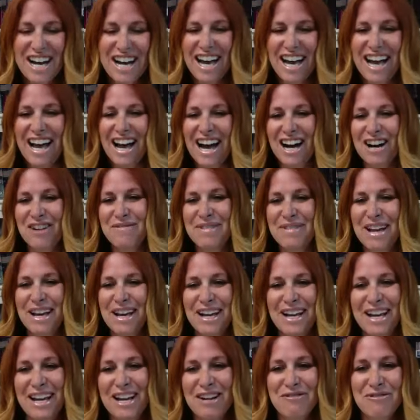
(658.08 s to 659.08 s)

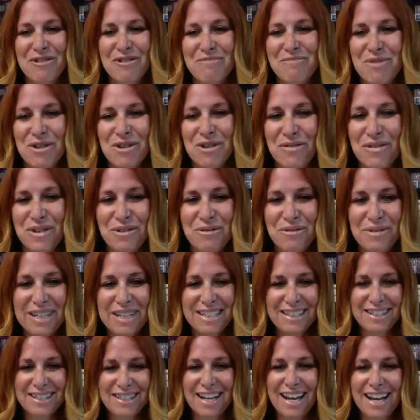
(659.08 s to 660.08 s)
At Avery Murphy, we
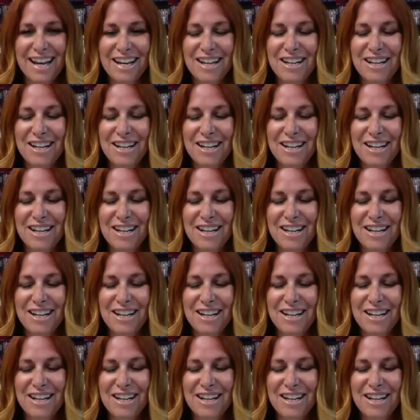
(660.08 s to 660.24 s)
say